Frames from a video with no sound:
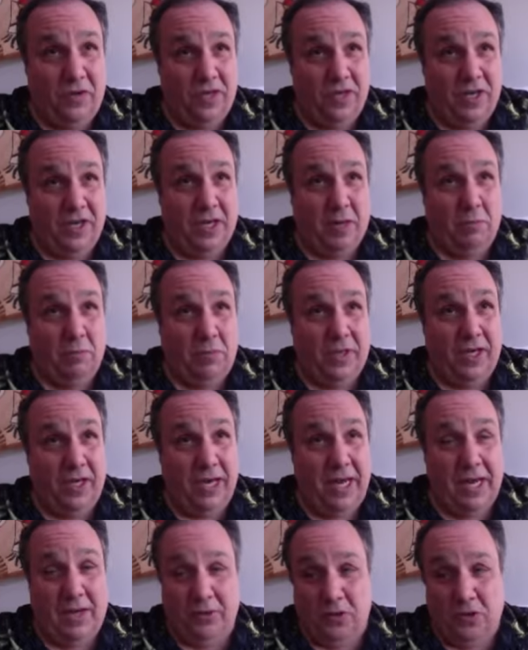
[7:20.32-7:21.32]
the Dumpling
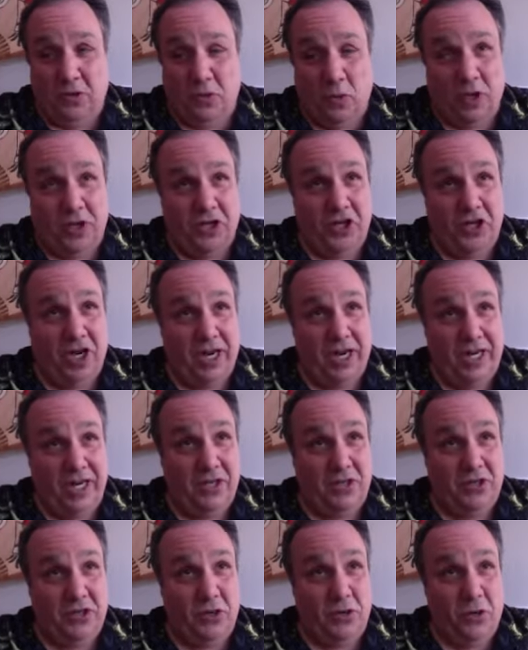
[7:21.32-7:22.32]
House One
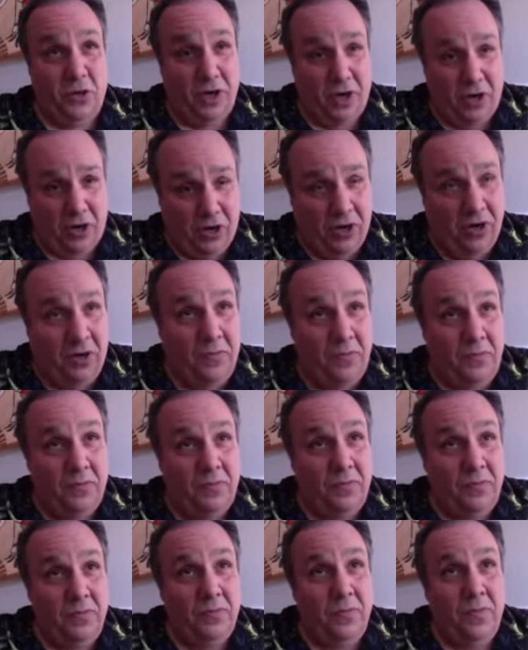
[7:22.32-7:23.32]
Chinese New Year.
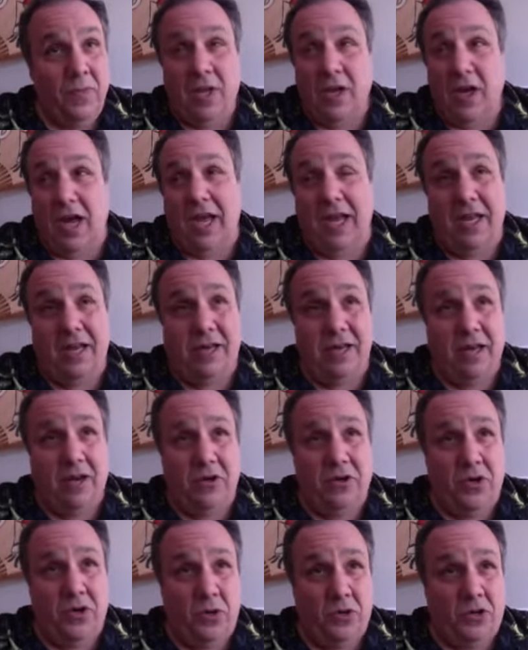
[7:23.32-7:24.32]
I had
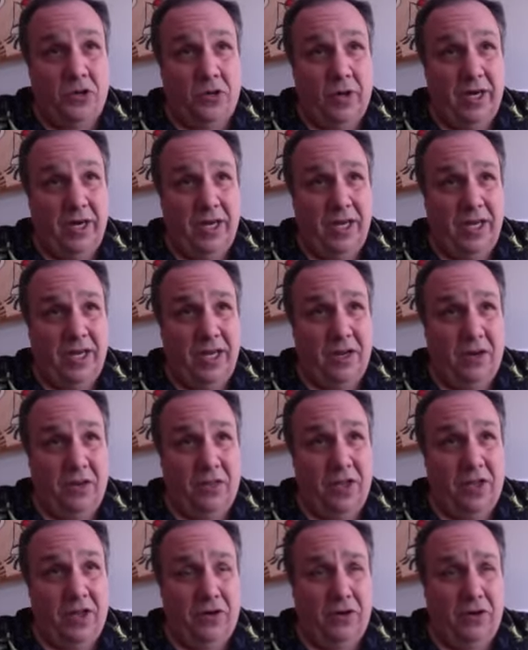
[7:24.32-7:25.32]
no training in
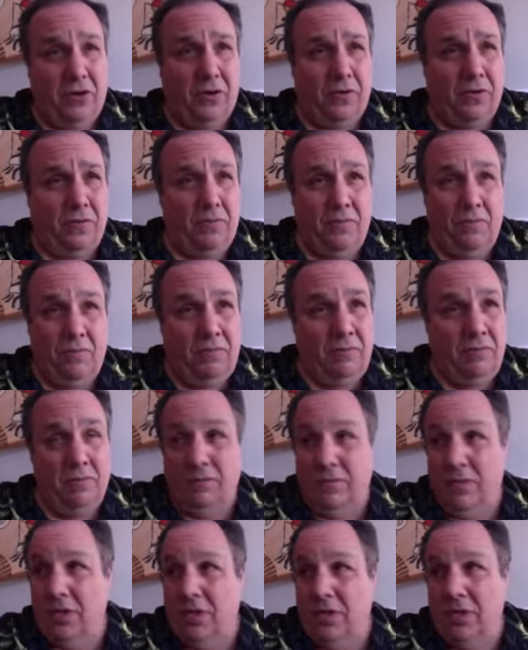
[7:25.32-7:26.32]
theater
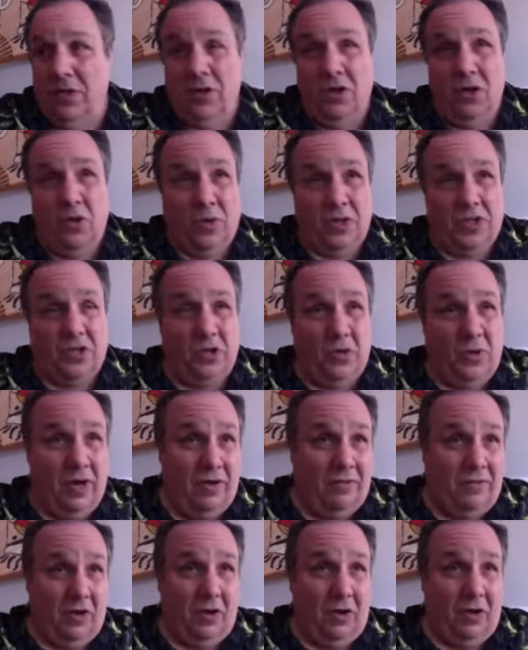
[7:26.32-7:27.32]

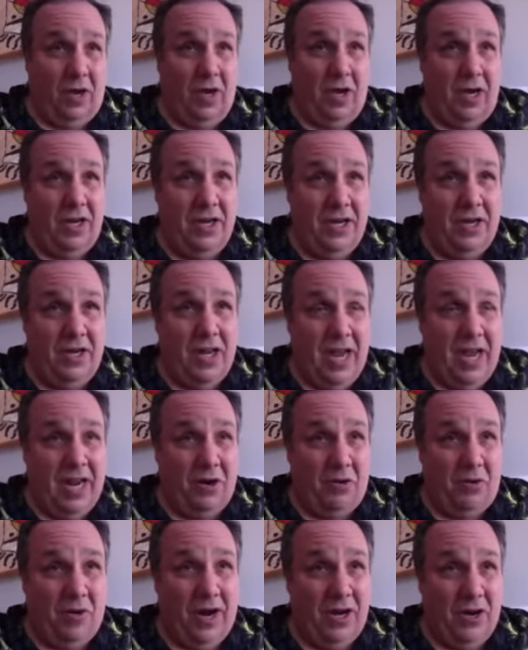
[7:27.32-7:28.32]
whatsoever. I didn't know how
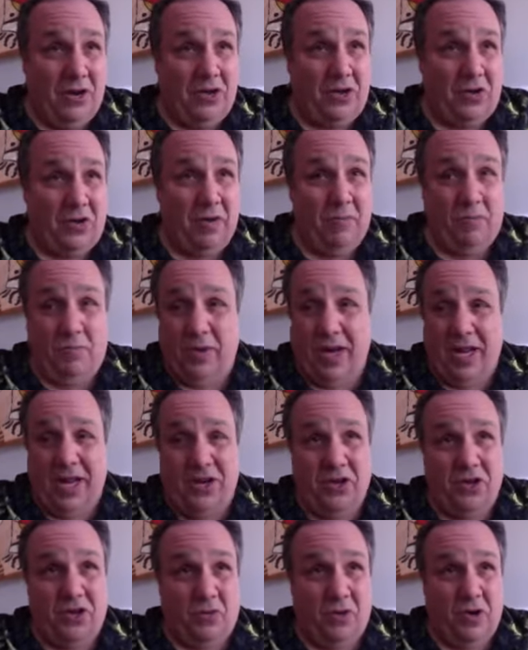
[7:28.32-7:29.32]
to write a script, but I
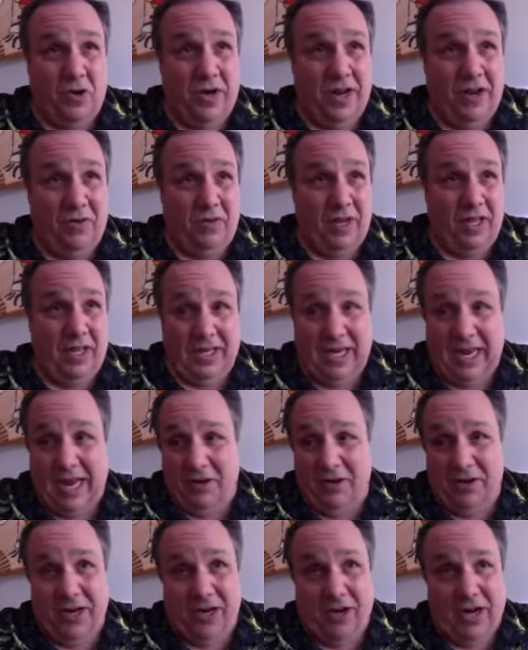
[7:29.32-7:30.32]
just wrote everything
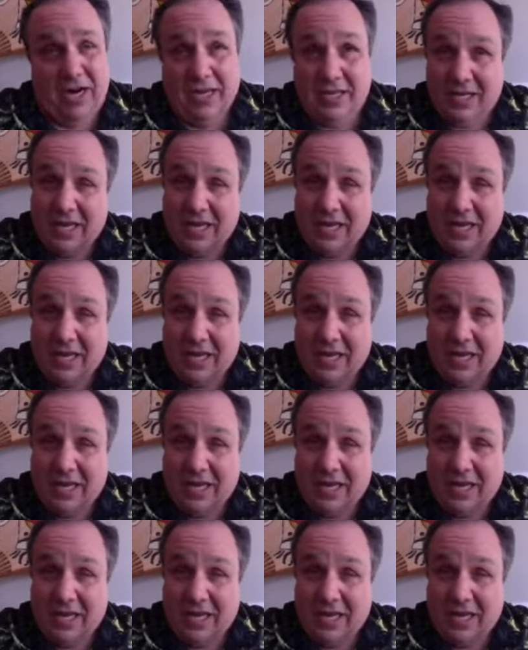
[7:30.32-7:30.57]
down there as